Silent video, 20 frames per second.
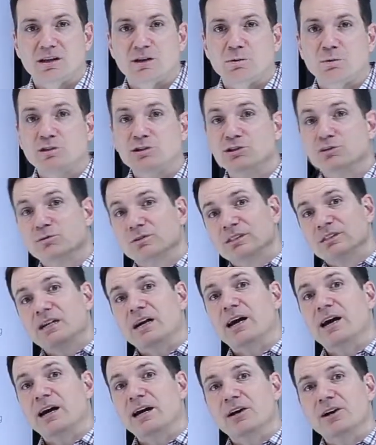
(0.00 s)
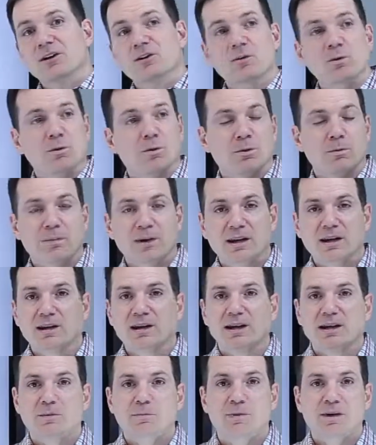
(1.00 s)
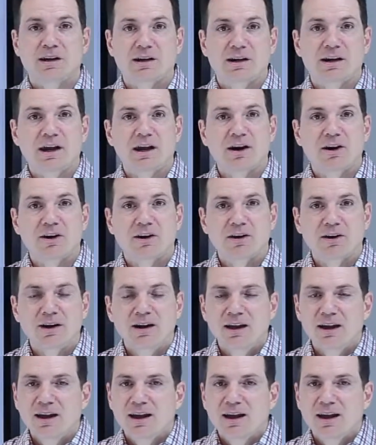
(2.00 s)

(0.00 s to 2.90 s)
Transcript: when you retire, or Medicaid, Medicare.